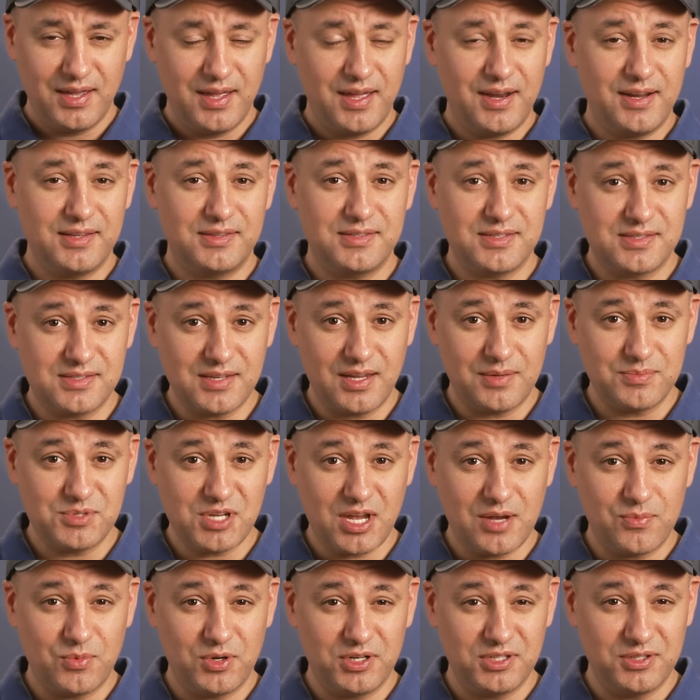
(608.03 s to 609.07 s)
And at the same
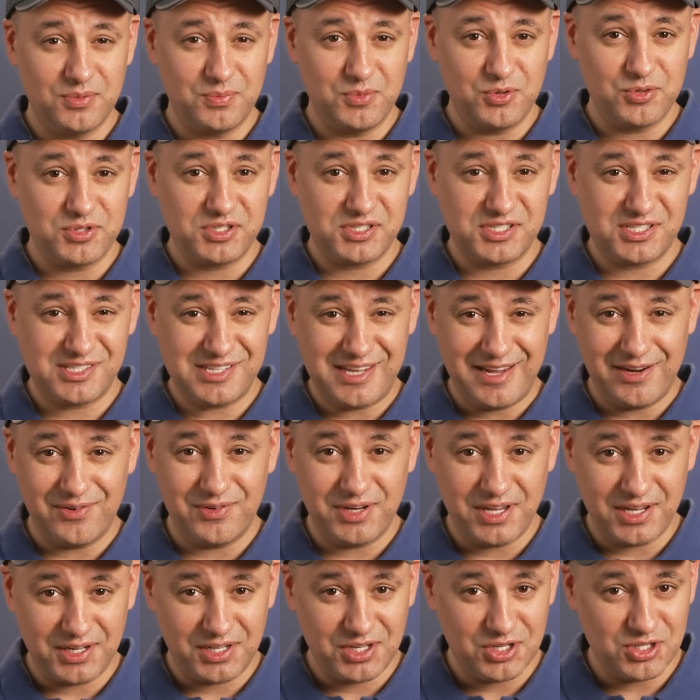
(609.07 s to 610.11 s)
time, one of the most
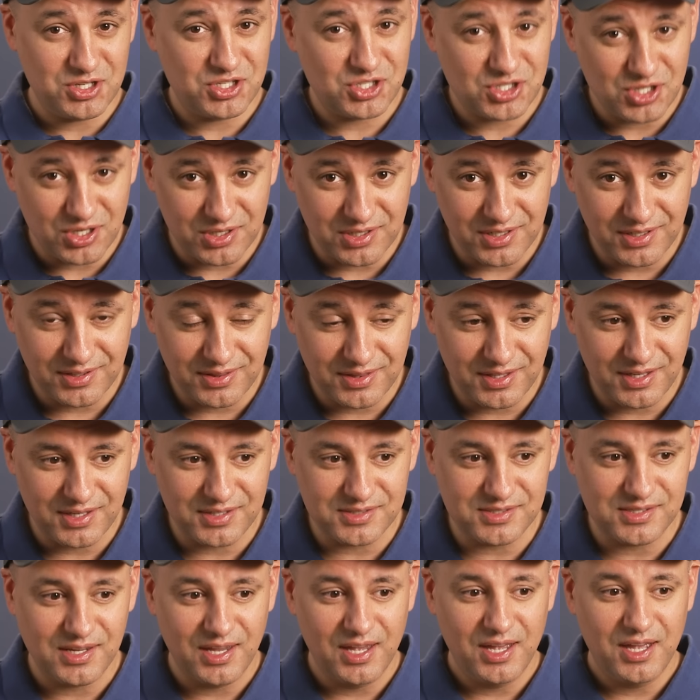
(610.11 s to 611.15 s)
scary and concerning
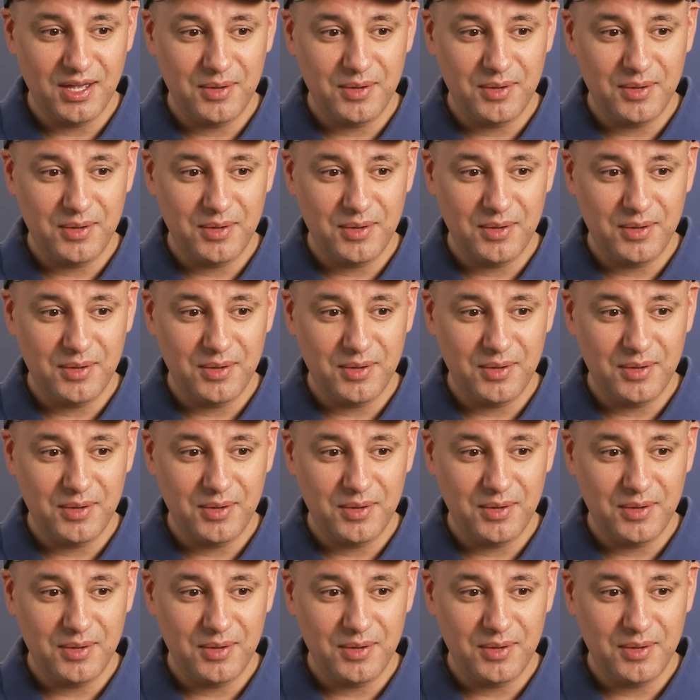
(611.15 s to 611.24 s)
things